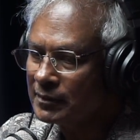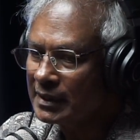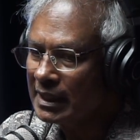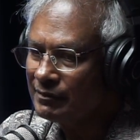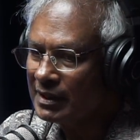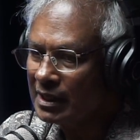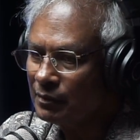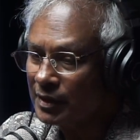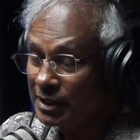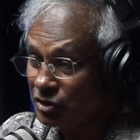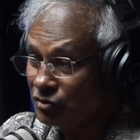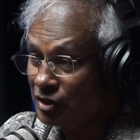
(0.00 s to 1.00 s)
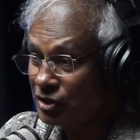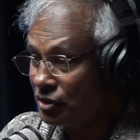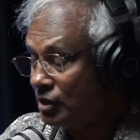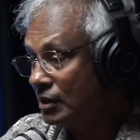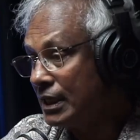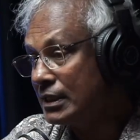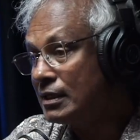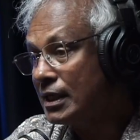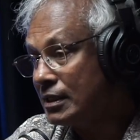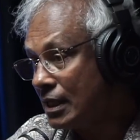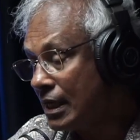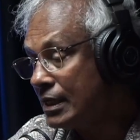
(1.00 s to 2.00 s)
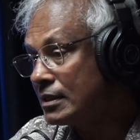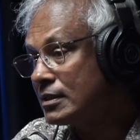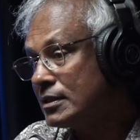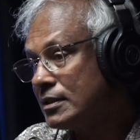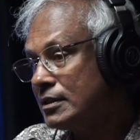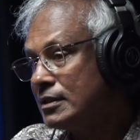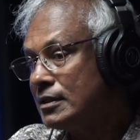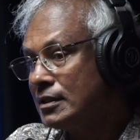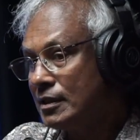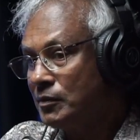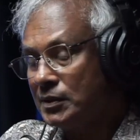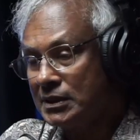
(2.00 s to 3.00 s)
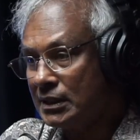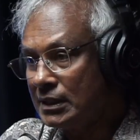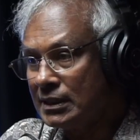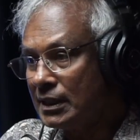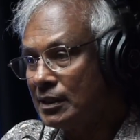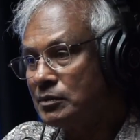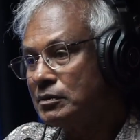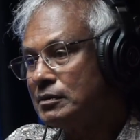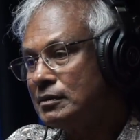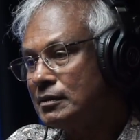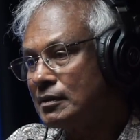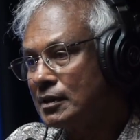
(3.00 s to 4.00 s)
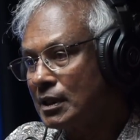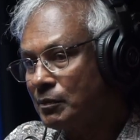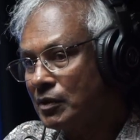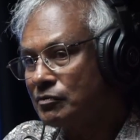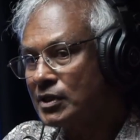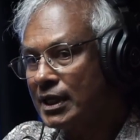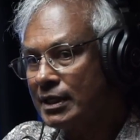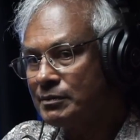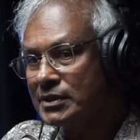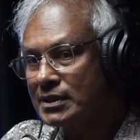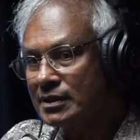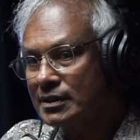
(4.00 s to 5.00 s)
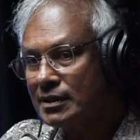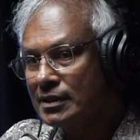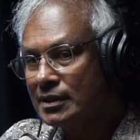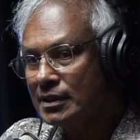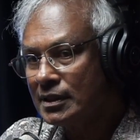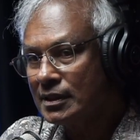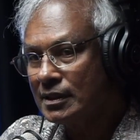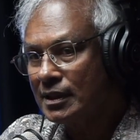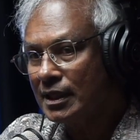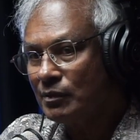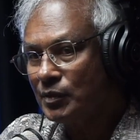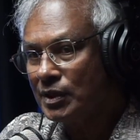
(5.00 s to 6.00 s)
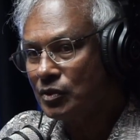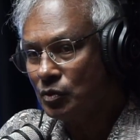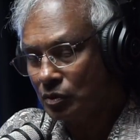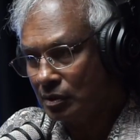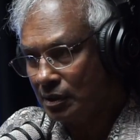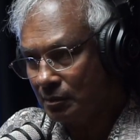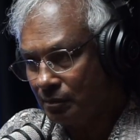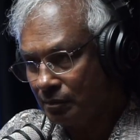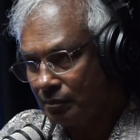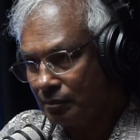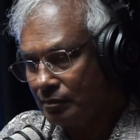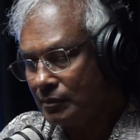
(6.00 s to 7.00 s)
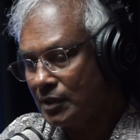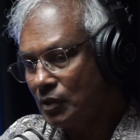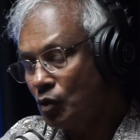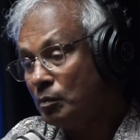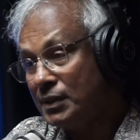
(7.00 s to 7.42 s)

gave in our registration in 1998. We turned down a couple of times. Then we took the Home